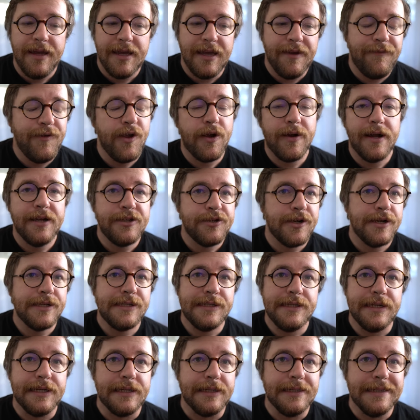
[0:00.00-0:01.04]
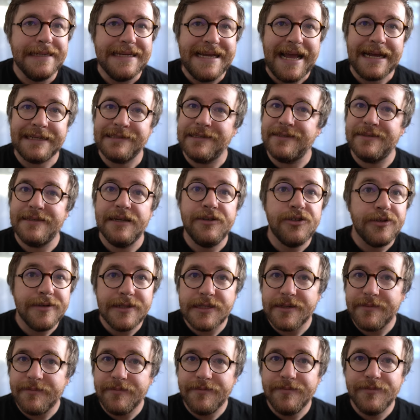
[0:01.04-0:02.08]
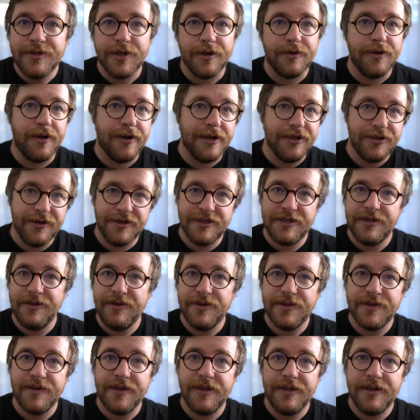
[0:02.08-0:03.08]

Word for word: If you're interested in existentialism, so you're interested in